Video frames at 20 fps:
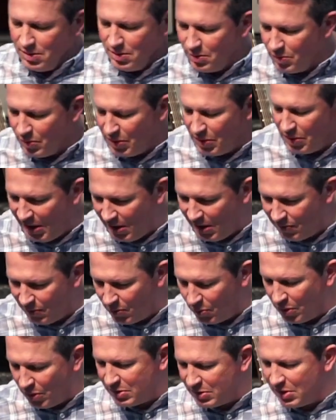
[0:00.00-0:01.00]
When David
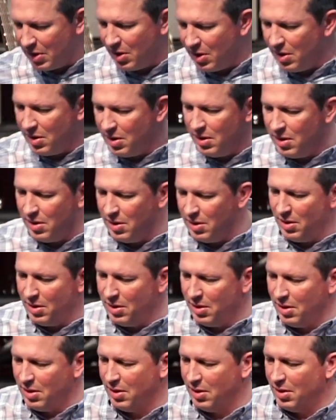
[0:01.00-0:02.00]
was
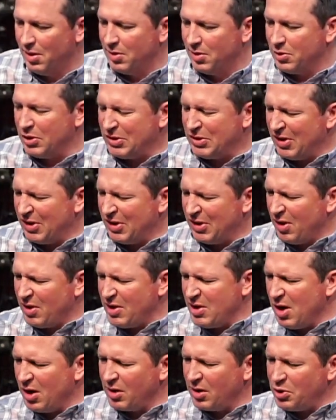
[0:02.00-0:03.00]
just a
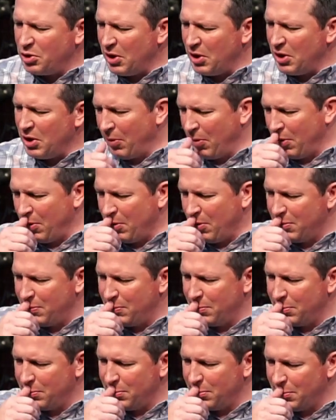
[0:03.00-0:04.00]
young shepherd,
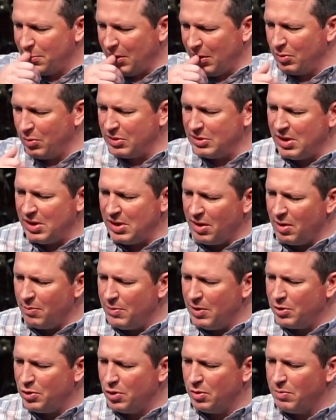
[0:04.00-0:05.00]
he was sent on a
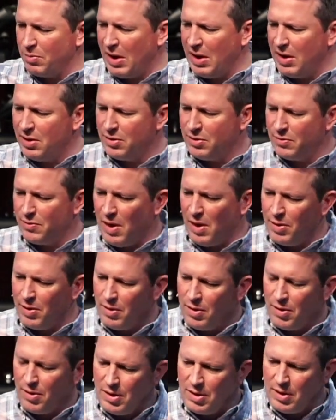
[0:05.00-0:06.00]
mission by his
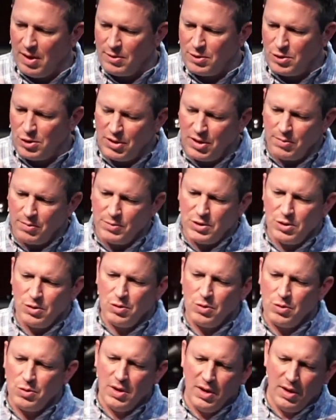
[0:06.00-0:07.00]
father, and that took him
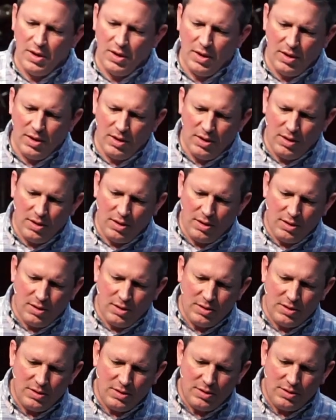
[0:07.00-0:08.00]
to
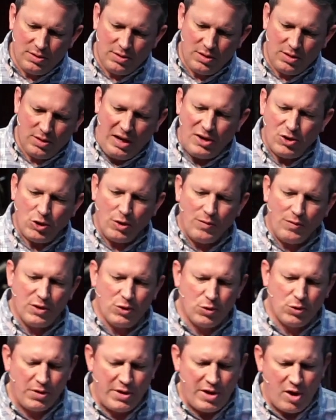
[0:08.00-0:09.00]
the nation of
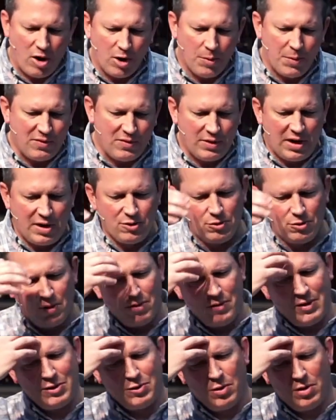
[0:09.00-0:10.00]
Israel, the army of the nation of
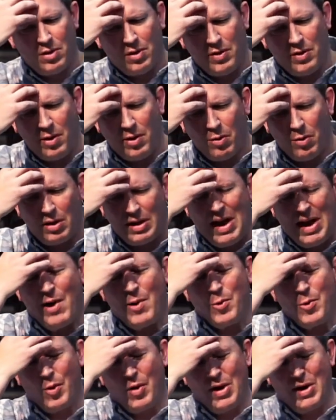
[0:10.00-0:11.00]
Israel, and they were
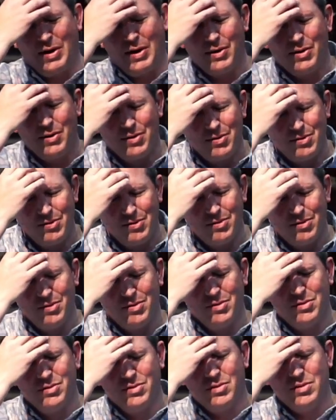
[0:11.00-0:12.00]
cowering
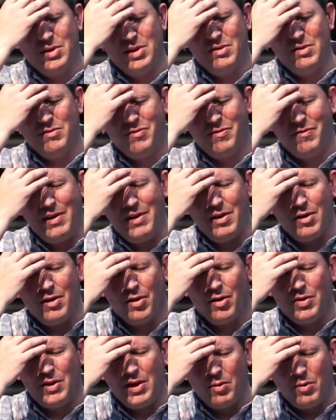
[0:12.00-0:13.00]
in fear,
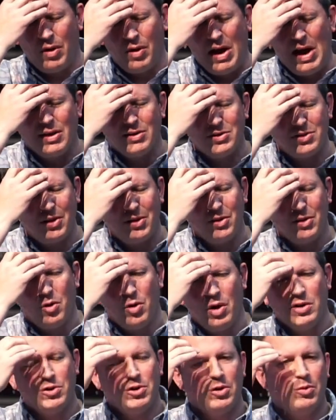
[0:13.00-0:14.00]
and they were asking the
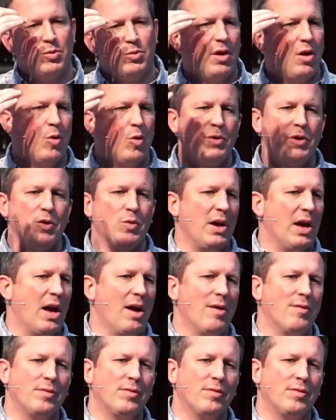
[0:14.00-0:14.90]
question, what hope do we have?